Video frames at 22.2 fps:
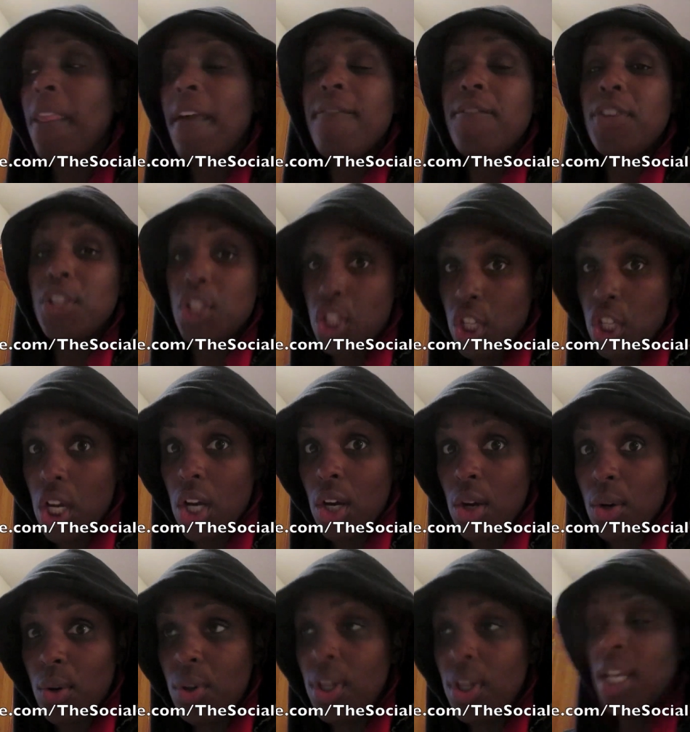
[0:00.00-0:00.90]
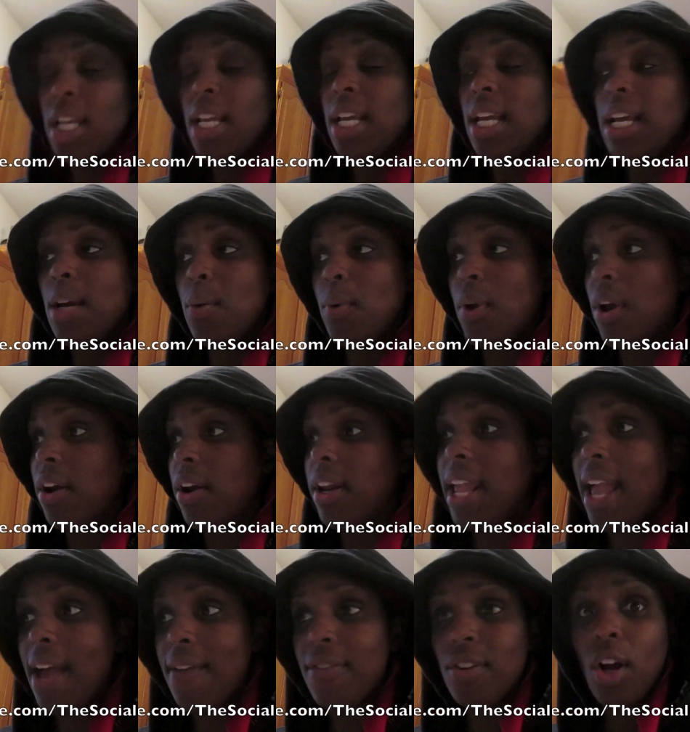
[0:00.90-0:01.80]
But show. We
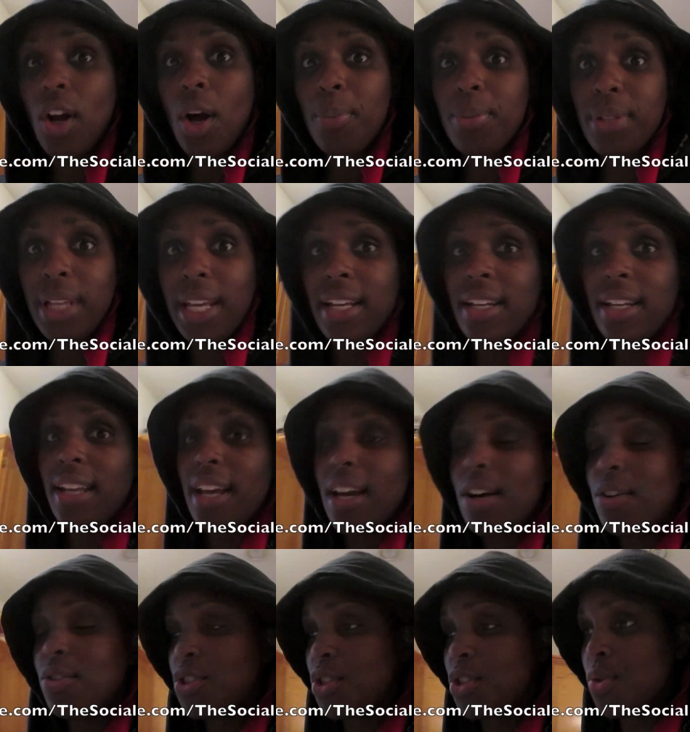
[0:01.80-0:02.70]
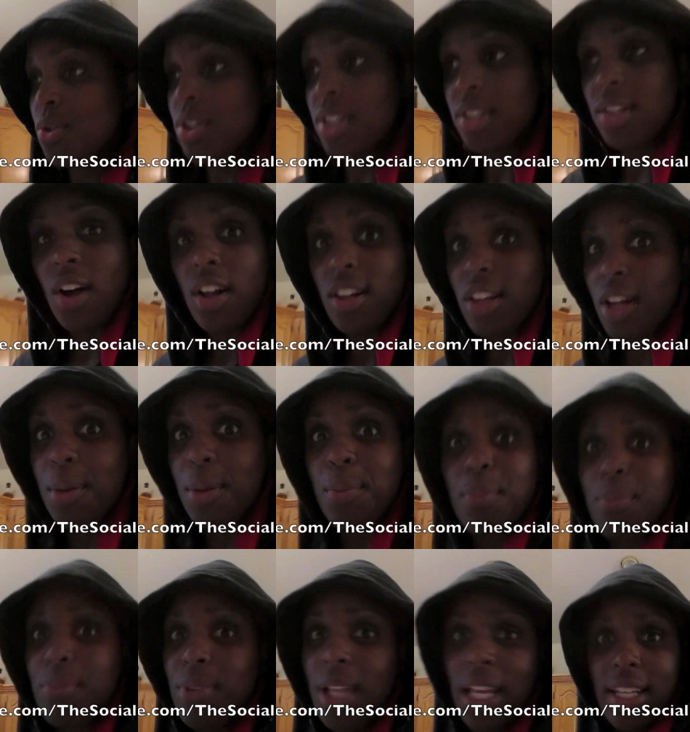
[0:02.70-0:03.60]
already have it all planned out. Juice is all
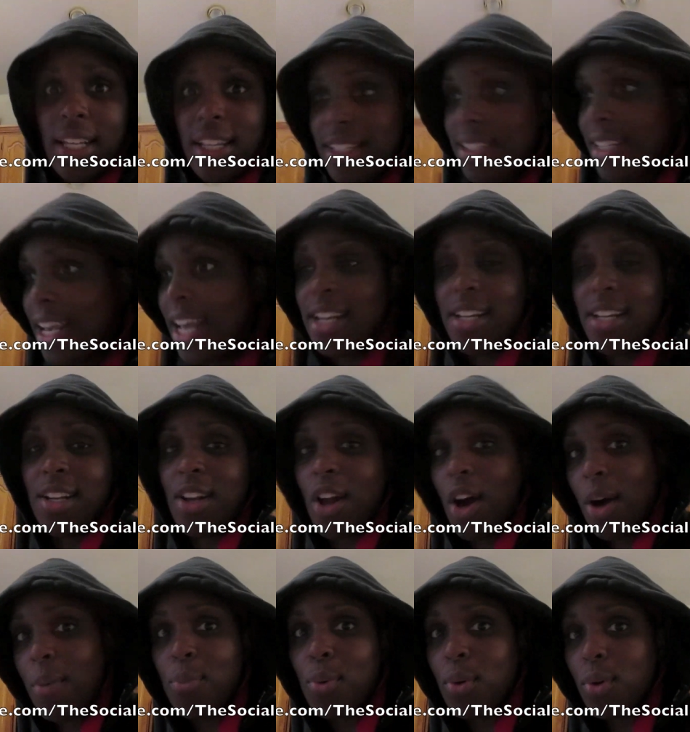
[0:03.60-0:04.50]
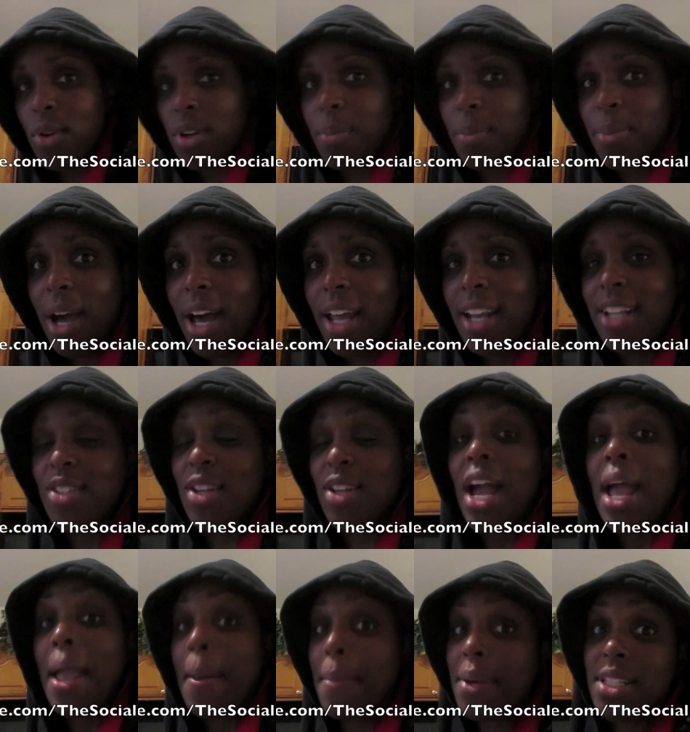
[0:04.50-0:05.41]
on, like, excited and on board about it. So
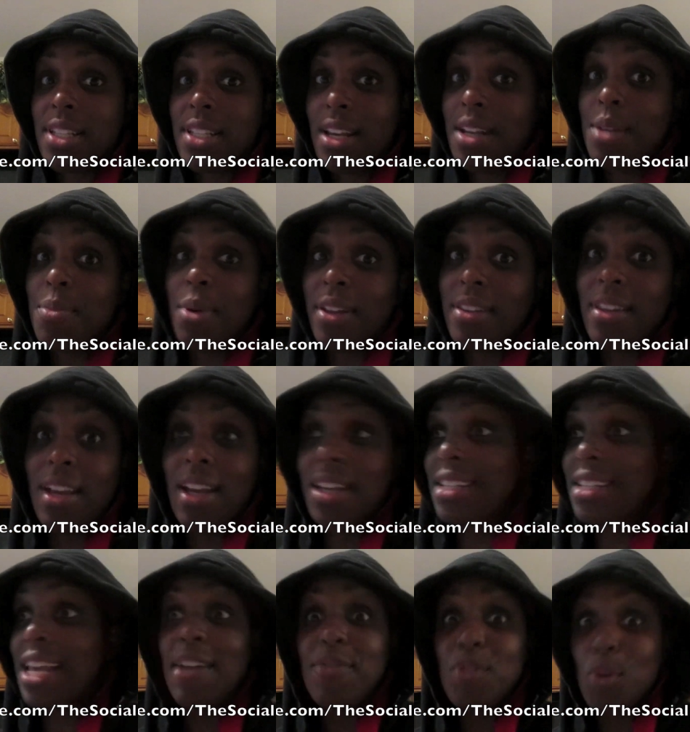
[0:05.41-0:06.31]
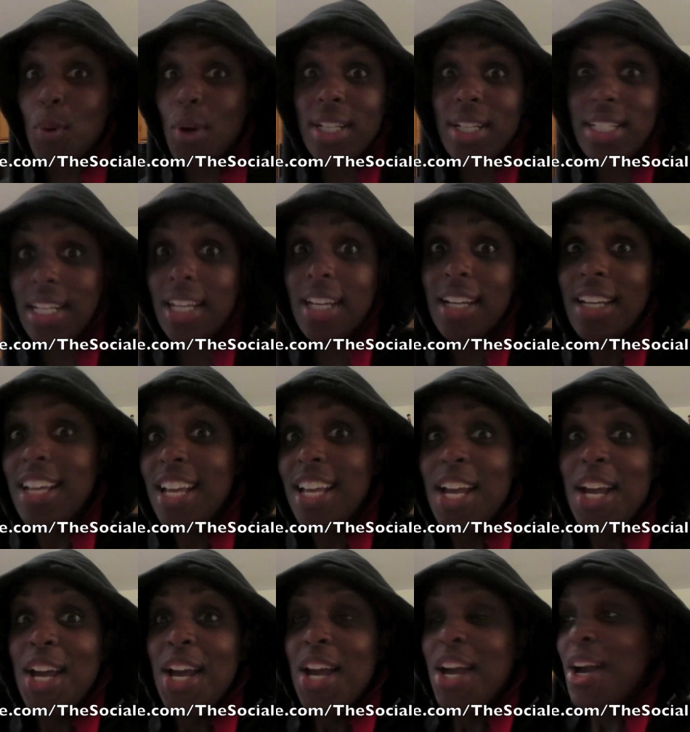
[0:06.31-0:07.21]
I am excited about that because I have no idea
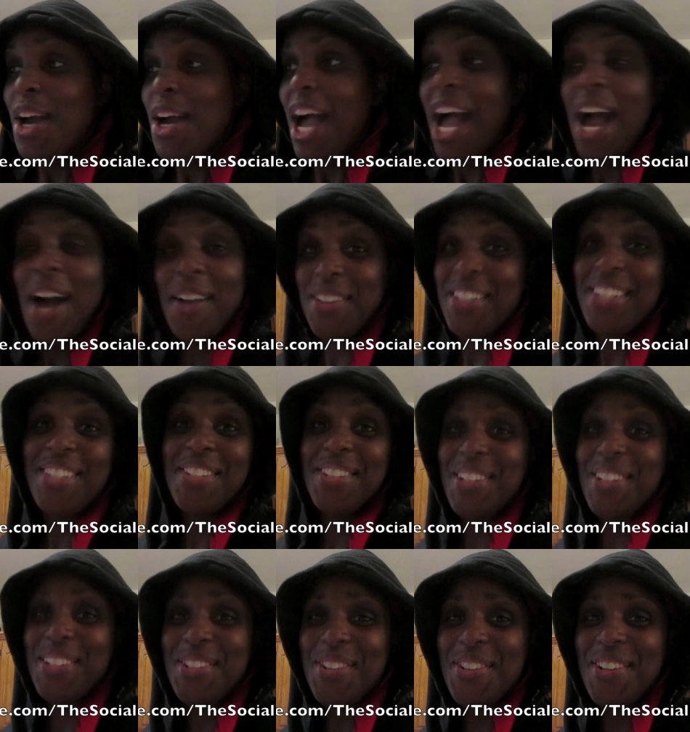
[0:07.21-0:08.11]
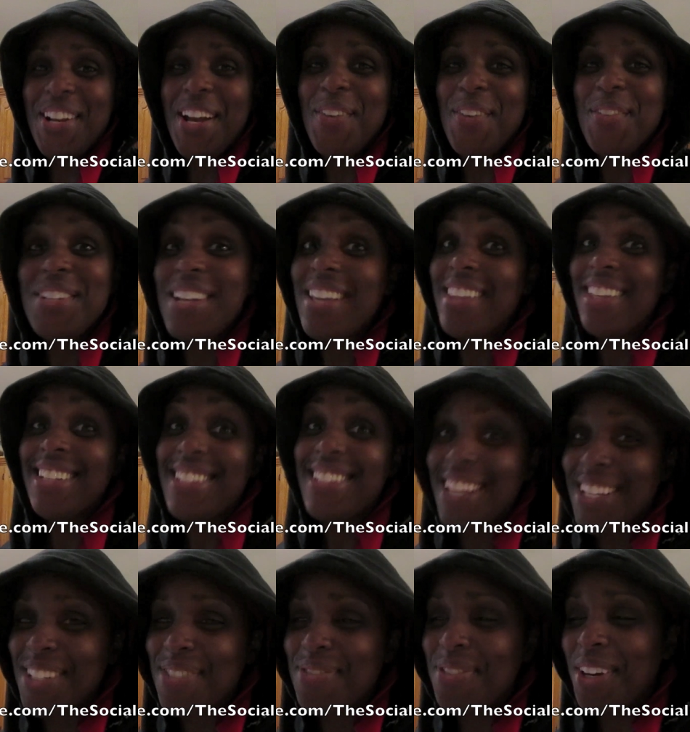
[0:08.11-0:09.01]
how this is going to turn out, which I think is
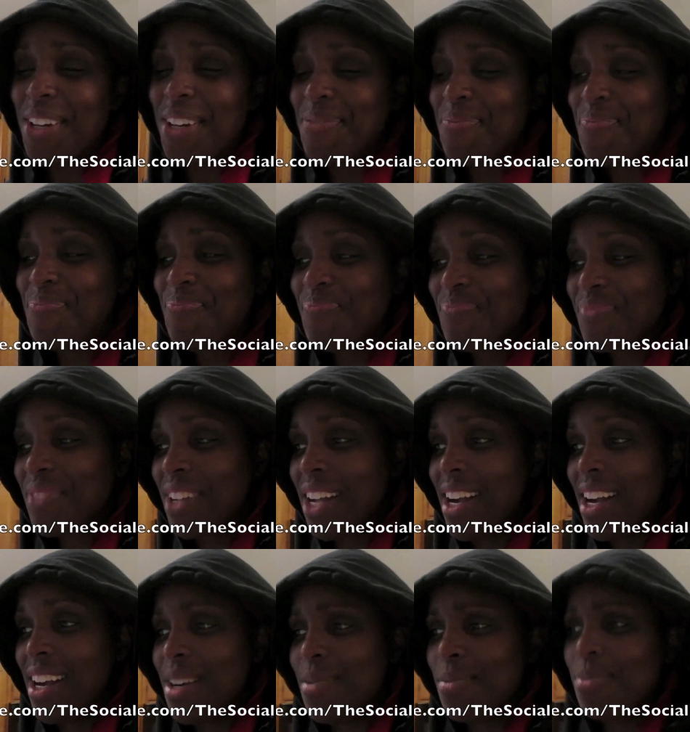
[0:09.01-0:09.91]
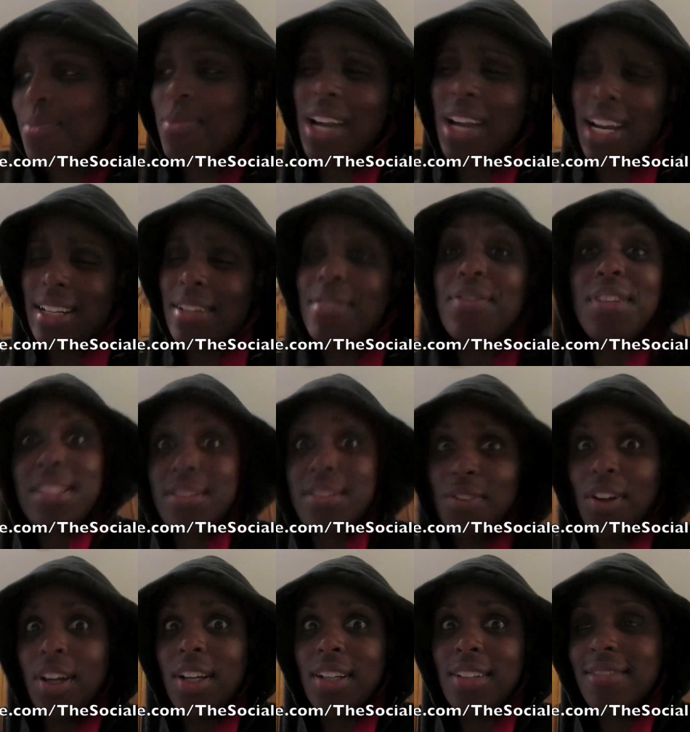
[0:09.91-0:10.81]
kind of fun. Um, kind of. It's
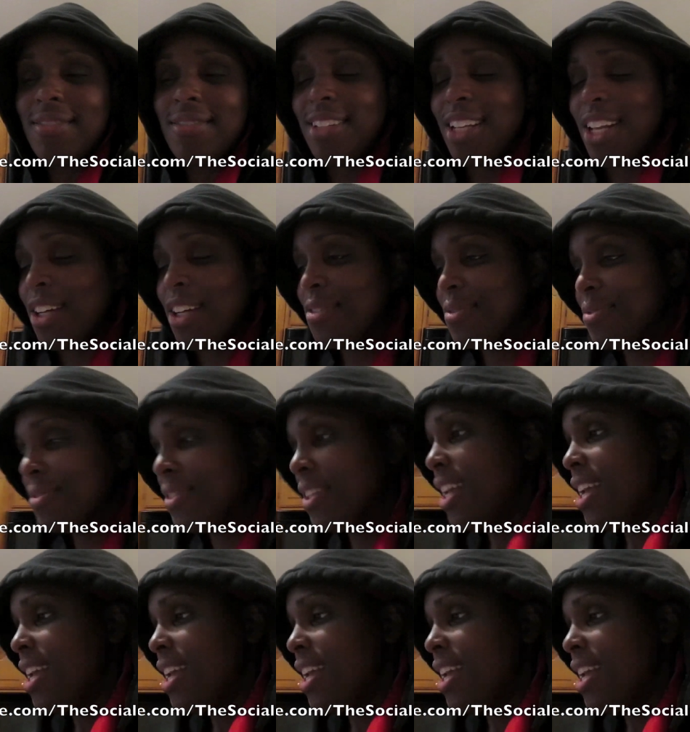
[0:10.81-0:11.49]
fun, you know.